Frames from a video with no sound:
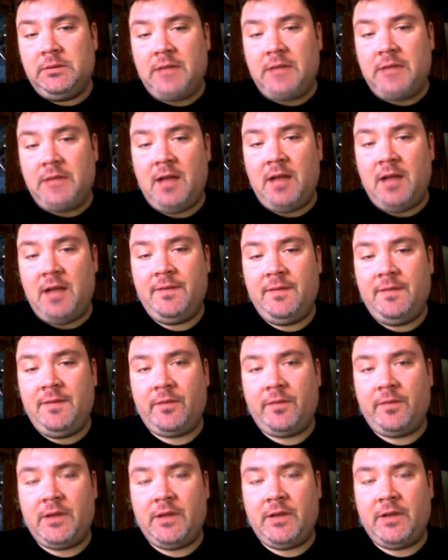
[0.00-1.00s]
yeah,
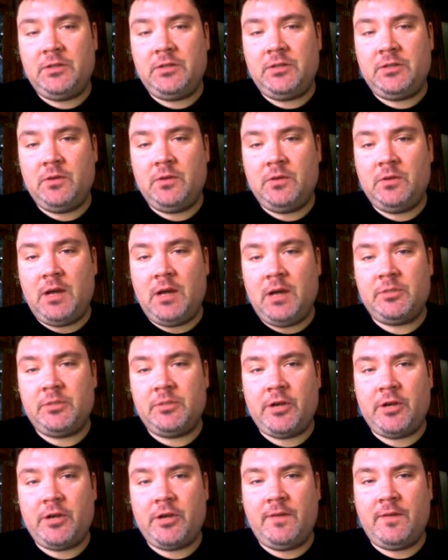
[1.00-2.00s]
feel free to
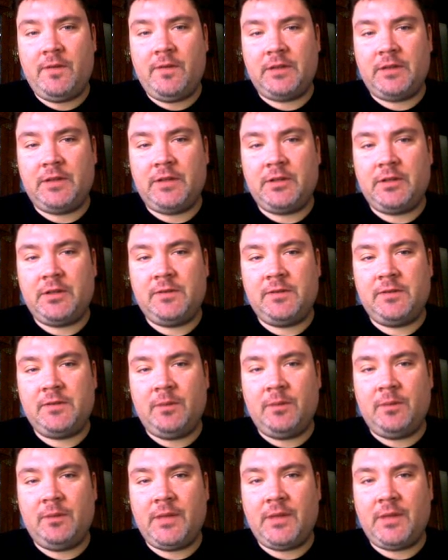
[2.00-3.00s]
share your feelings on this film.